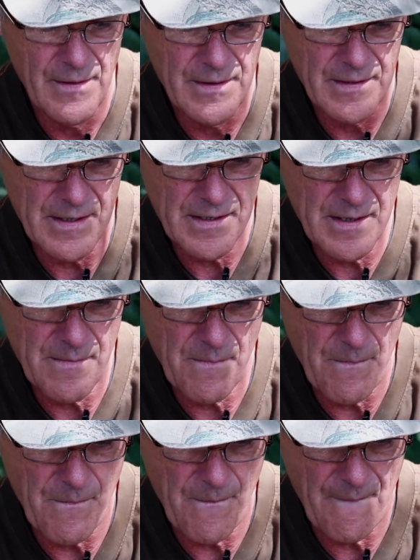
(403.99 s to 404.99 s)

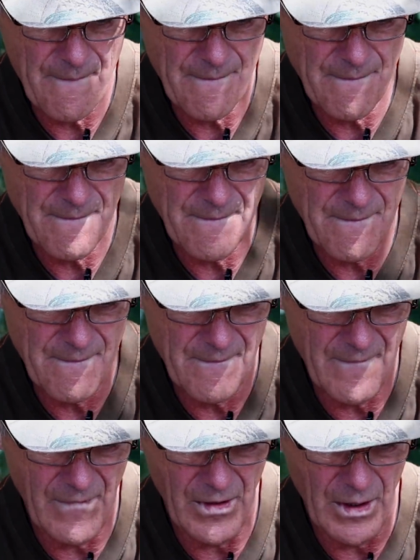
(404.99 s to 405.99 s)
system
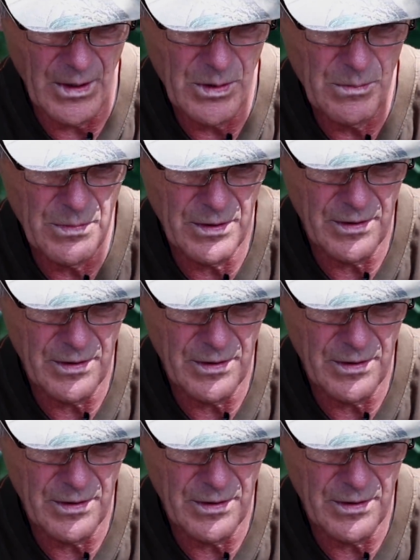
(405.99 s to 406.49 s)
with a loop.